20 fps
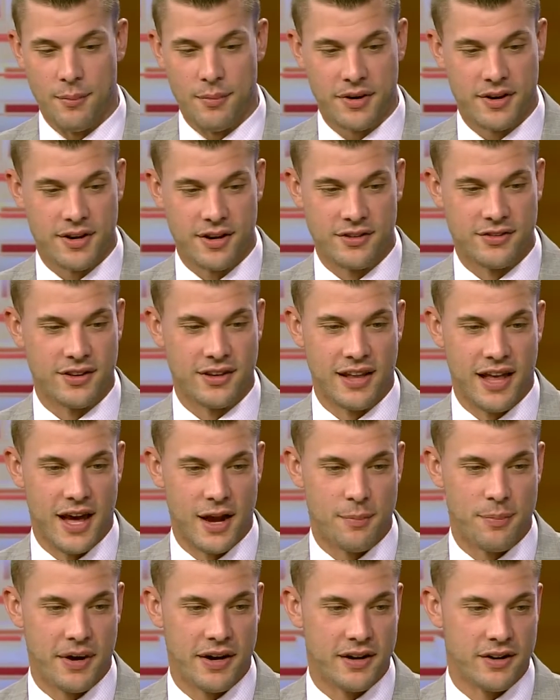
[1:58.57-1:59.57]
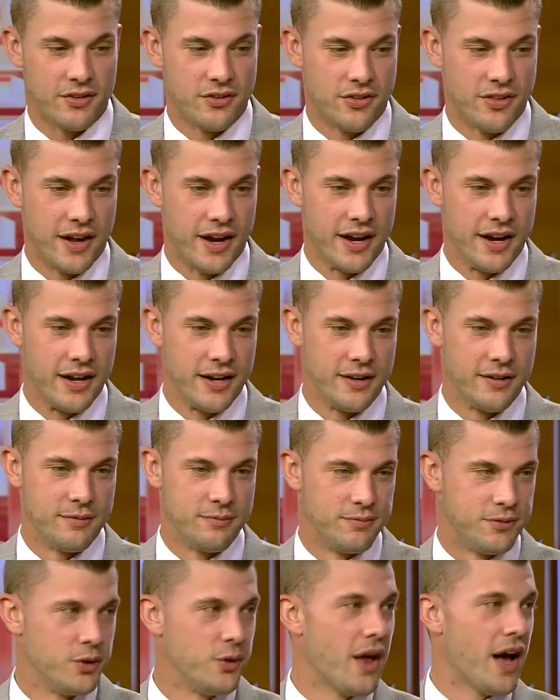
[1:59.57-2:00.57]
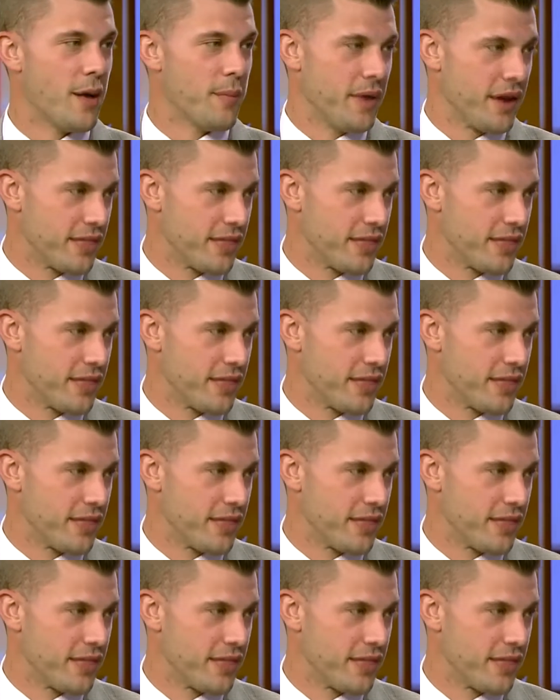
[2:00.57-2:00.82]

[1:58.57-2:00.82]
Because a lot of parents, they do not